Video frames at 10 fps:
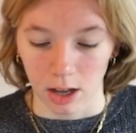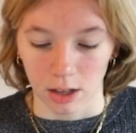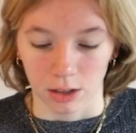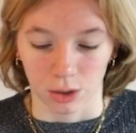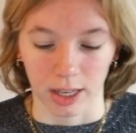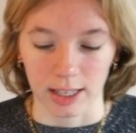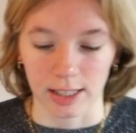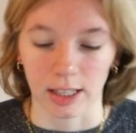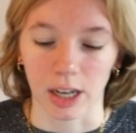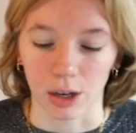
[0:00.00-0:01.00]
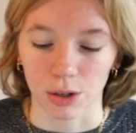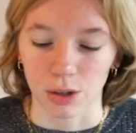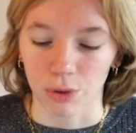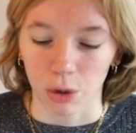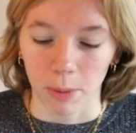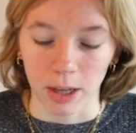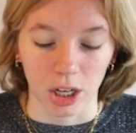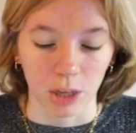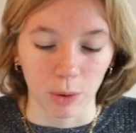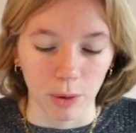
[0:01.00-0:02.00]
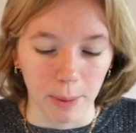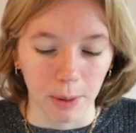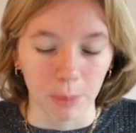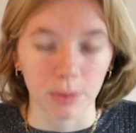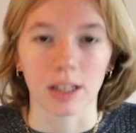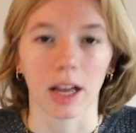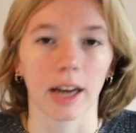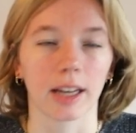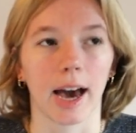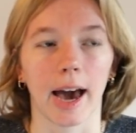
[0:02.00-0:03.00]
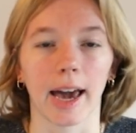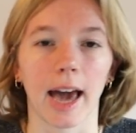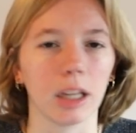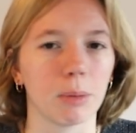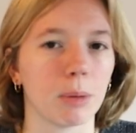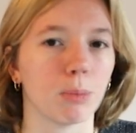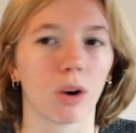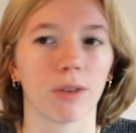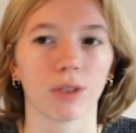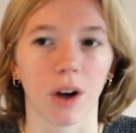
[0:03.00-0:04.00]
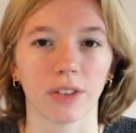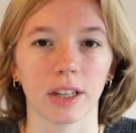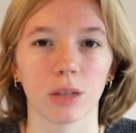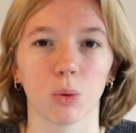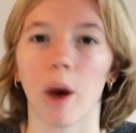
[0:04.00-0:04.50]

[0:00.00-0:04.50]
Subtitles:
so you can see here, so for my January wrap up, is like I add a little bit more of content